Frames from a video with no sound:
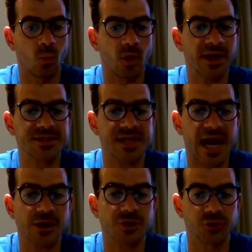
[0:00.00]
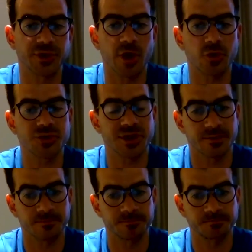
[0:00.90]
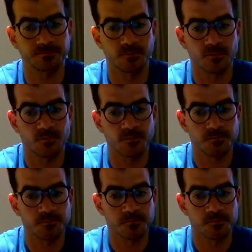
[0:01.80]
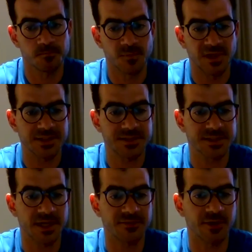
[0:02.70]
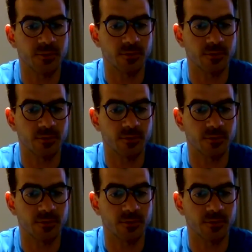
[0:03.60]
What is actually coaching? Let's say